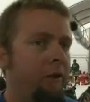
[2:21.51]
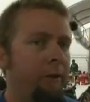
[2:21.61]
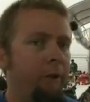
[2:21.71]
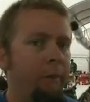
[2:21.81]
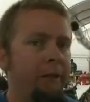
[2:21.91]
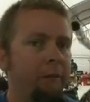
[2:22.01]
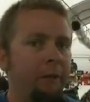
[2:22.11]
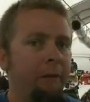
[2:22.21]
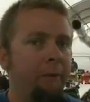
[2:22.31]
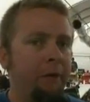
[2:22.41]
I want to make the
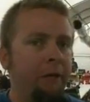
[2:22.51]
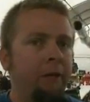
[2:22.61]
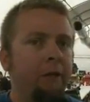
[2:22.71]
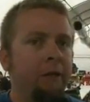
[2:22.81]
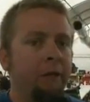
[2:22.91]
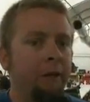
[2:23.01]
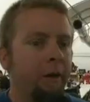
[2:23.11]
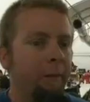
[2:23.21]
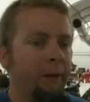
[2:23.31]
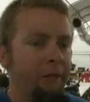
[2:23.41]
main and Buggy
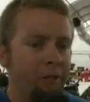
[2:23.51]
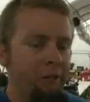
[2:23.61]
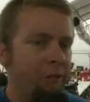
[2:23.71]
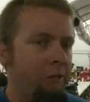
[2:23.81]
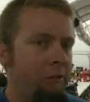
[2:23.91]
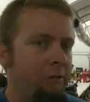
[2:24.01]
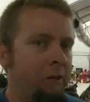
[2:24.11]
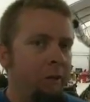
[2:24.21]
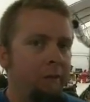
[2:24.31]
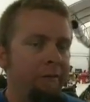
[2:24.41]
and just
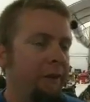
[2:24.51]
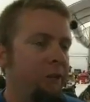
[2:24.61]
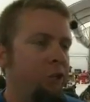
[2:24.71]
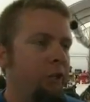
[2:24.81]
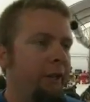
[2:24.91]
finish.